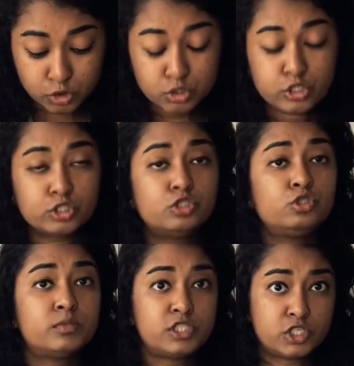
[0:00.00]
Don't
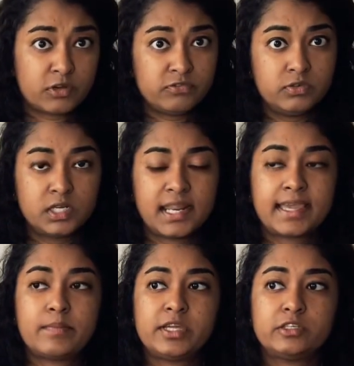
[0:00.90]
show too much rough
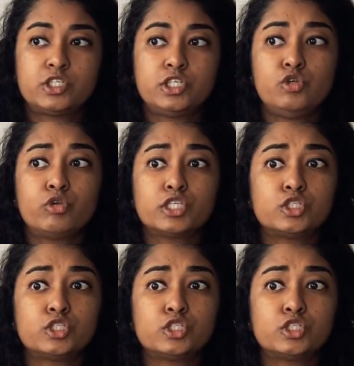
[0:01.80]
work. Like I mentioned,